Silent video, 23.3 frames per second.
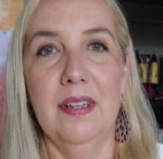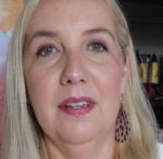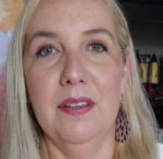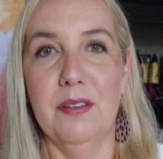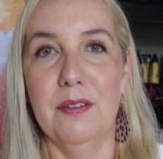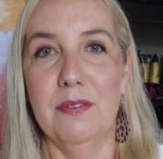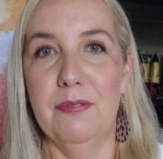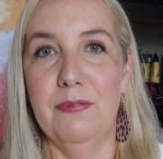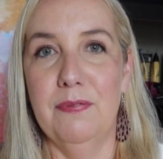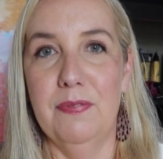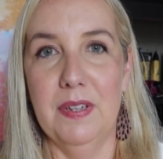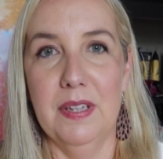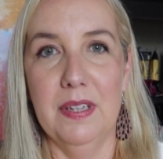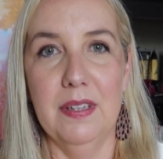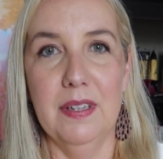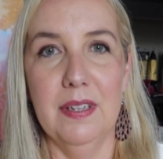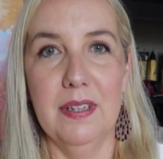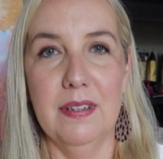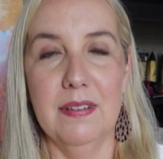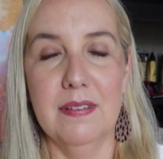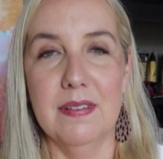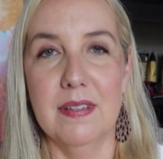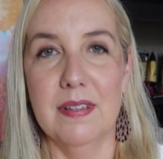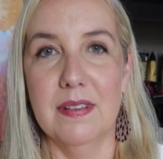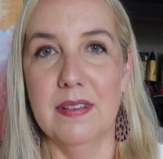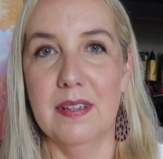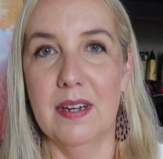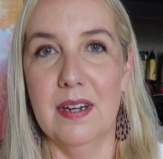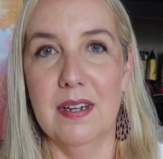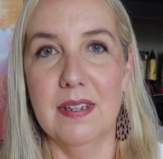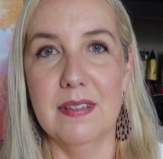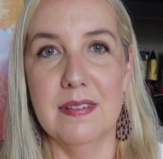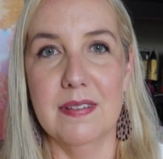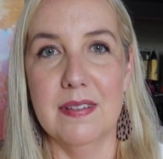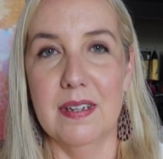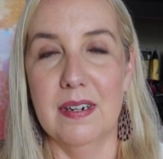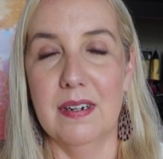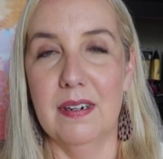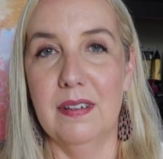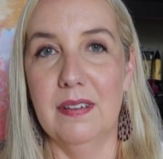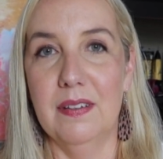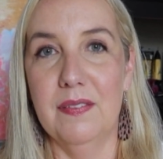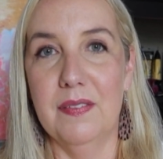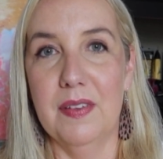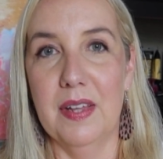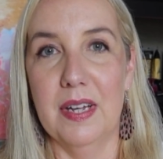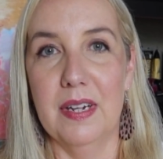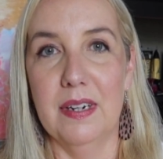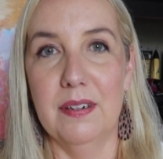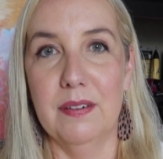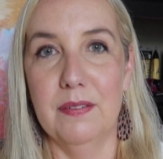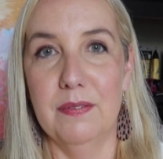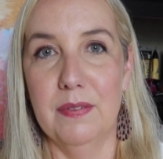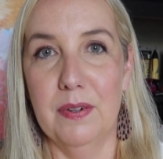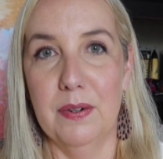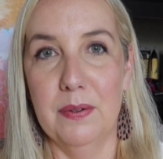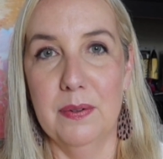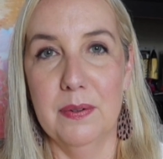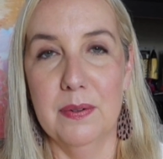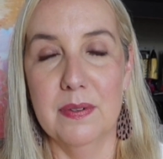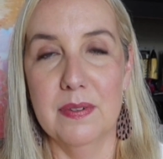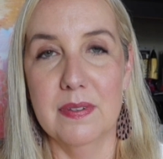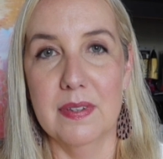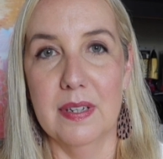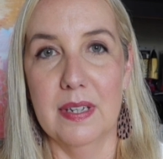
the feelings and thoughts that all of that evokes.